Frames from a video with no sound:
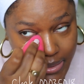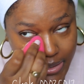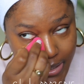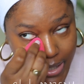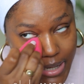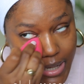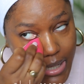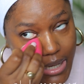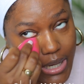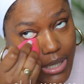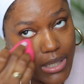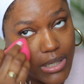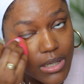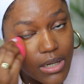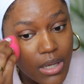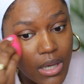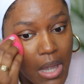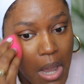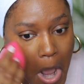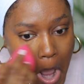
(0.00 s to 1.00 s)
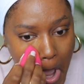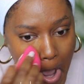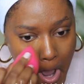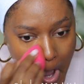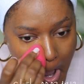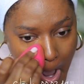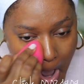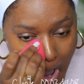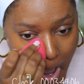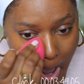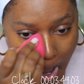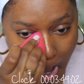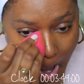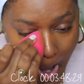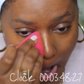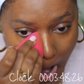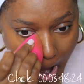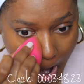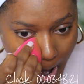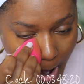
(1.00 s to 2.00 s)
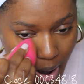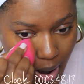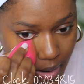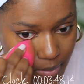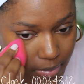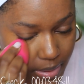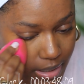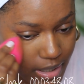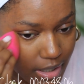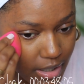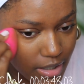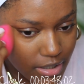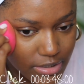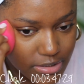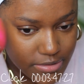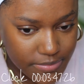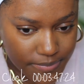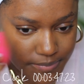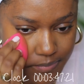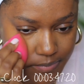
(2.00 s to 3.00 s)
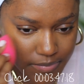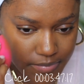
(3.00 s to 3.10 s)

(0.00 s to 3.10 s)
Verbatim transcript: that I can. Oh my gosh.